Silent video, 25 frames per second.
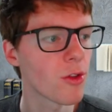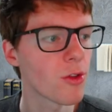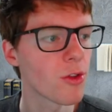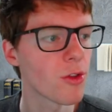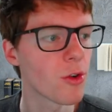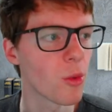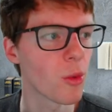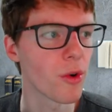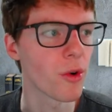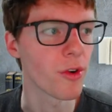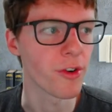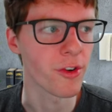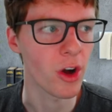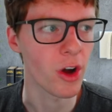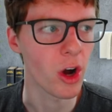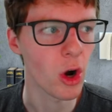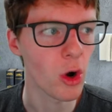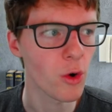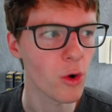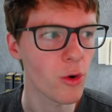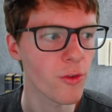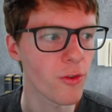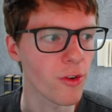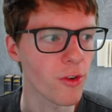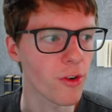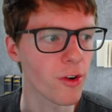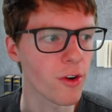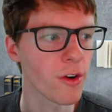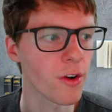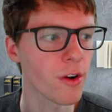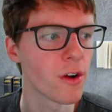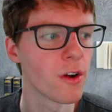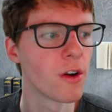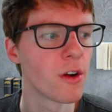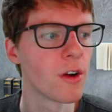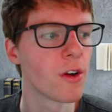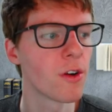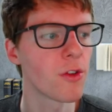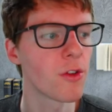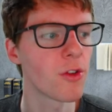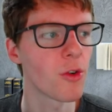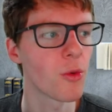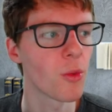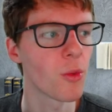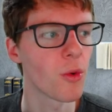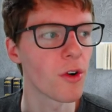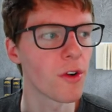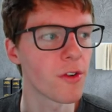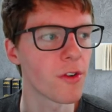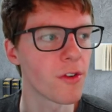word over, the
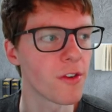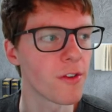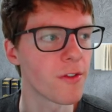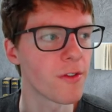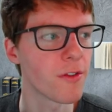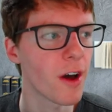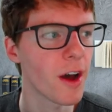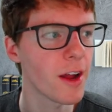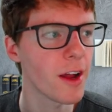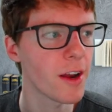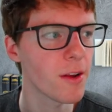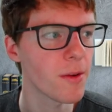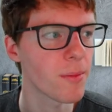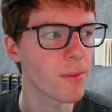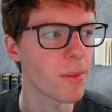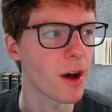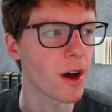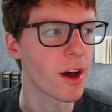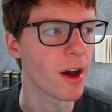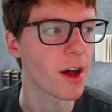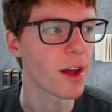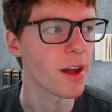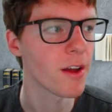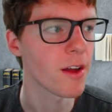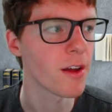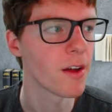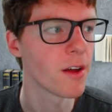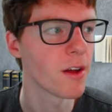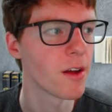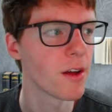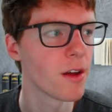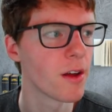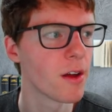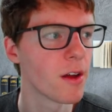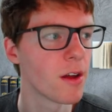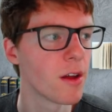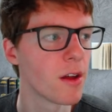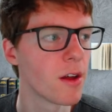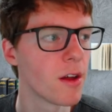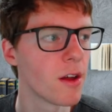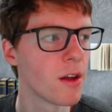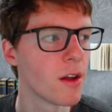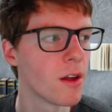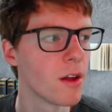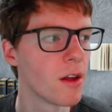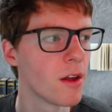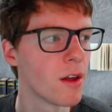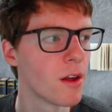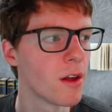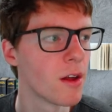word divided by,
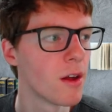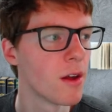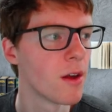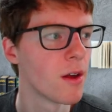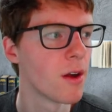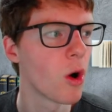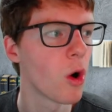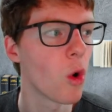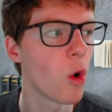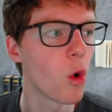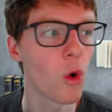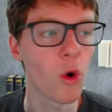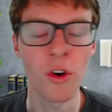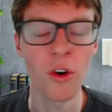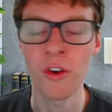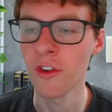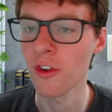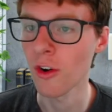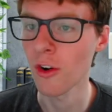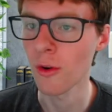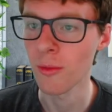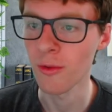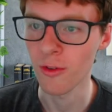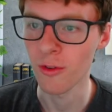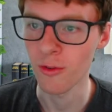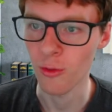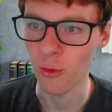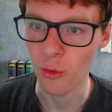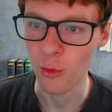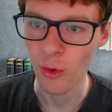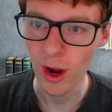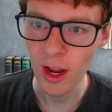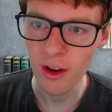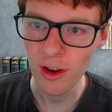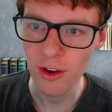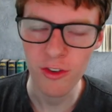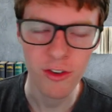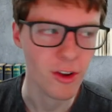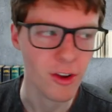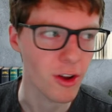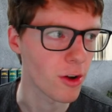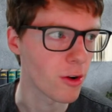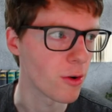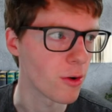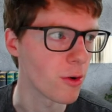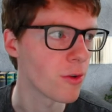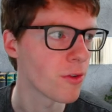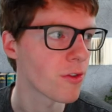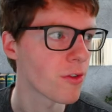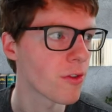or in terms of
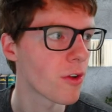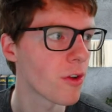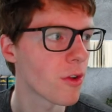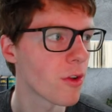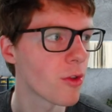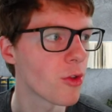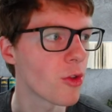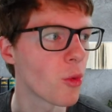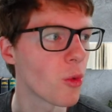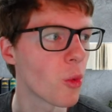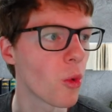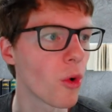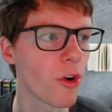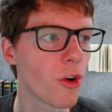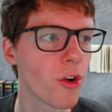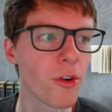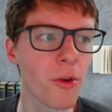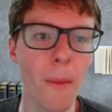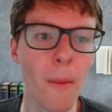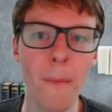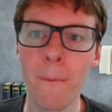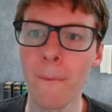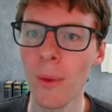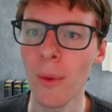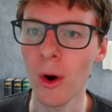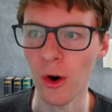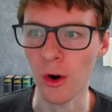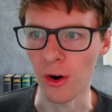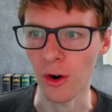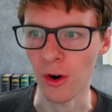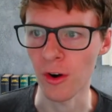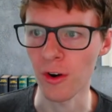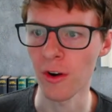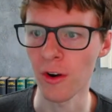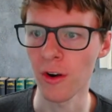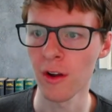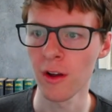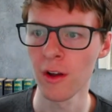ratios, the word per.